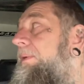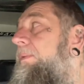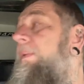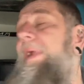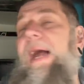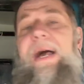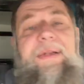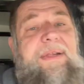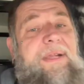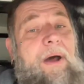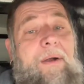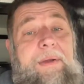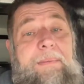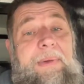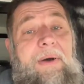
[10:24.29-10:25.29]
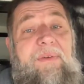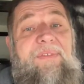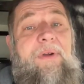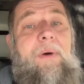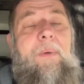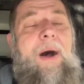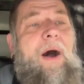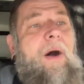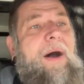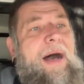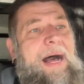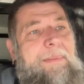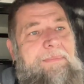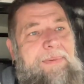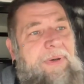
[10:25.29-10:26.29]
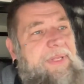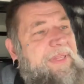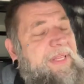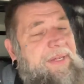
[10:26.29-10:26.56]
When I start a build for a while, I put